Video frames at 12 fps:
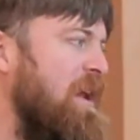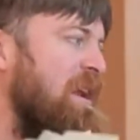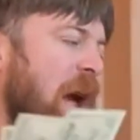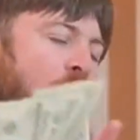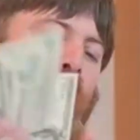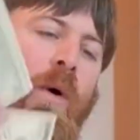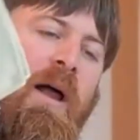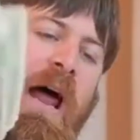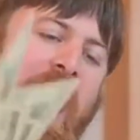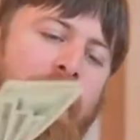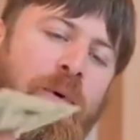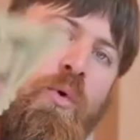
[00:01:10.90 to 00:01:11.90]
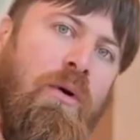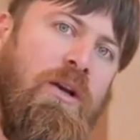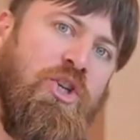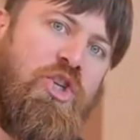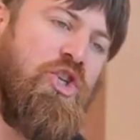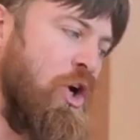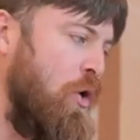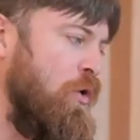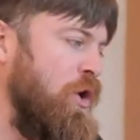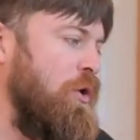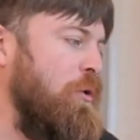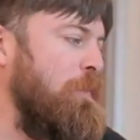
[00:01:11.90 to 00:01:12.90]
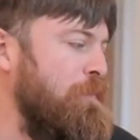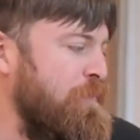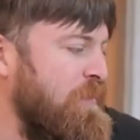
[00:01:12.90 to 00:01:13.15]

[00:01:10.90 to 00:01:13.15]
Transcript: Now, what I'm going to show you,